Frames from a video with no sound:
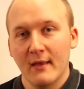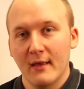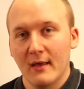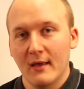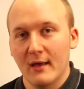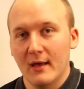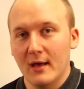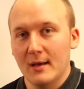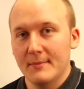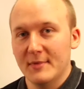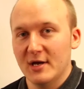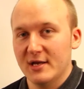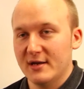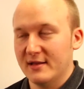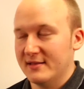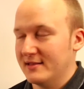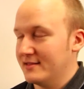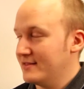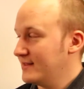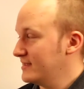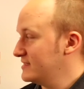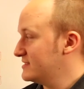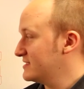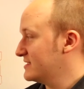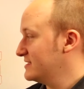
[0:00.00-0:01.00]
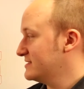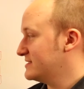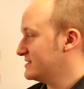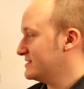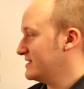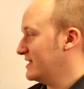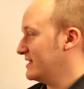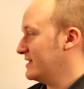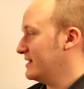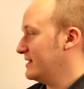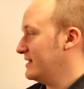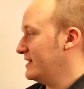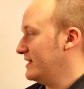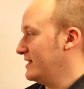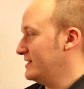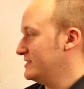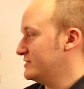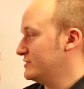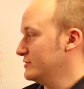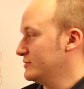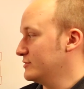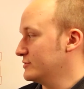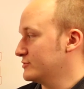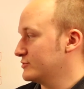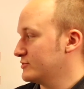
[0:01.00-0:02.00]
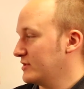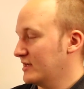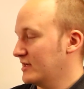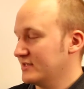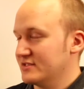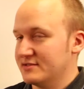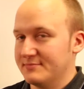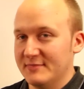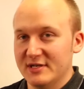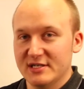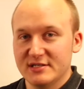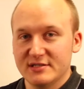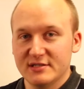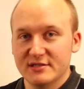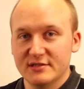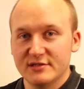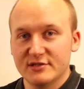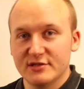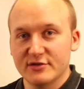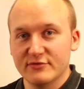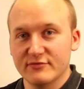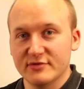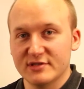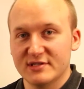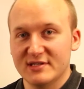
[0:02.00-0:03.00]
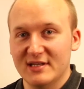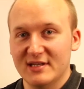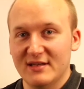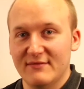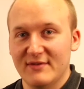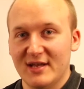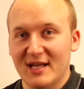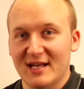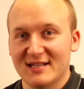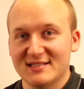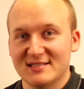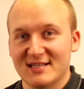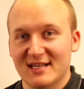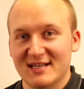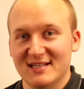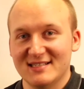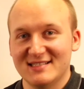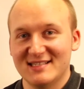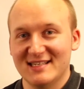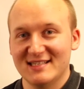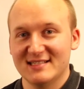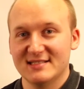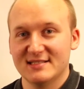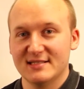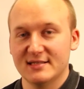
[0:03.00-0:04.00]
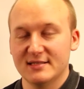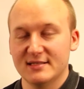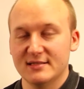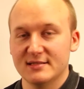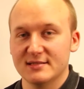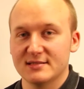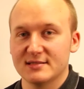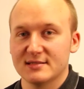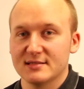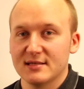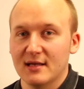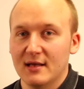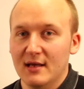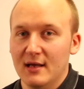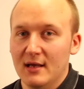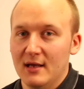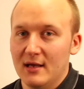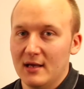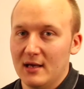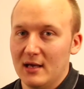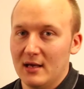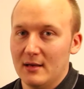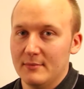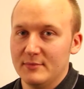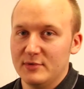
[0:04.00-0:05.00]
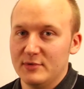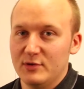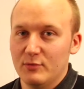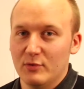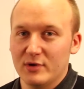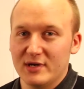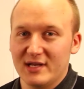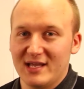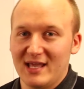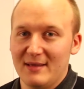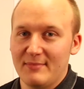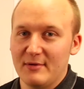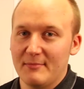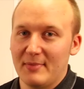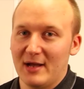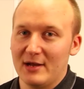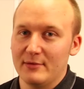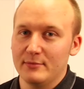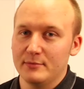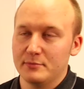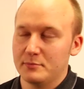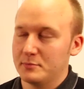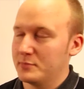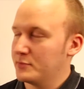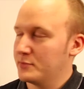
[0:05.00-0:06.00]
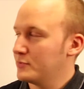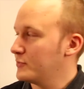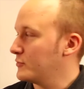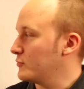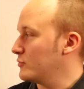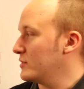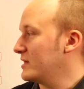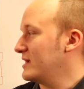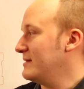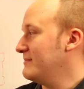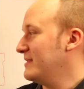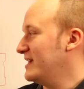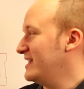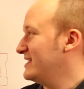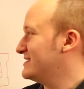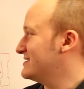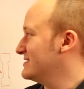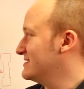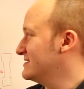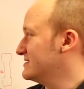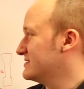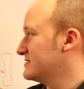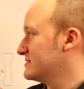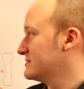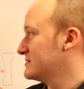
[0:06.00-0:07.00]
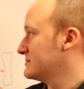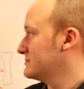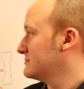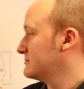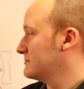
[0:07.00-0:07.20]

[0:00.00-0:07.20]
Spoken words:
Another thing to consider is your transmission to receiving antenna distance. You want to keep about 3 meters